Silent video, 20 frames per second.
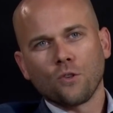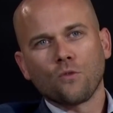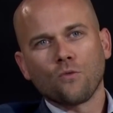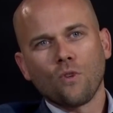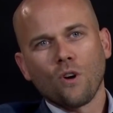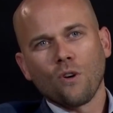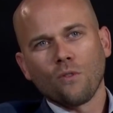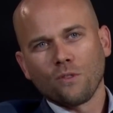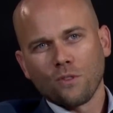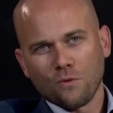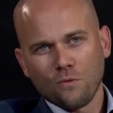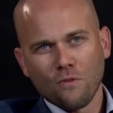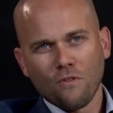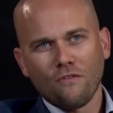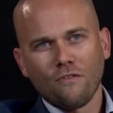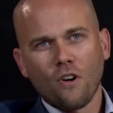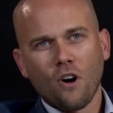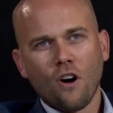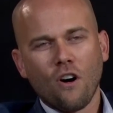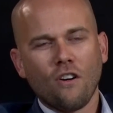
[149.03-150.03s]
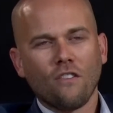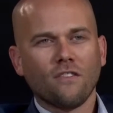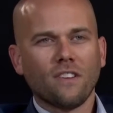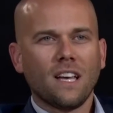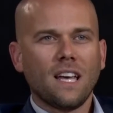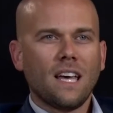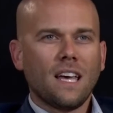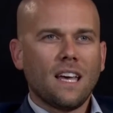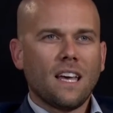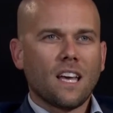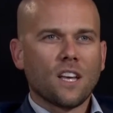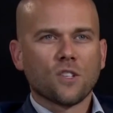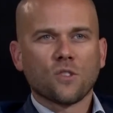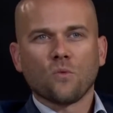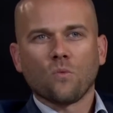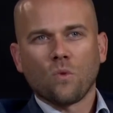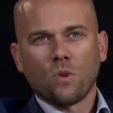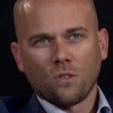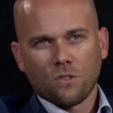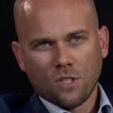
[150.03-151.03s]
grow and to evolve as
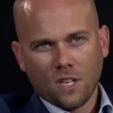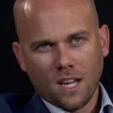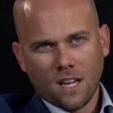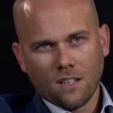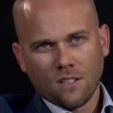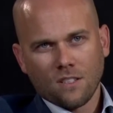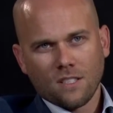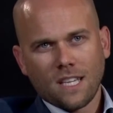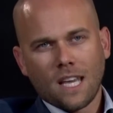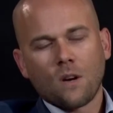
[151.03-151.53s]
the world changes?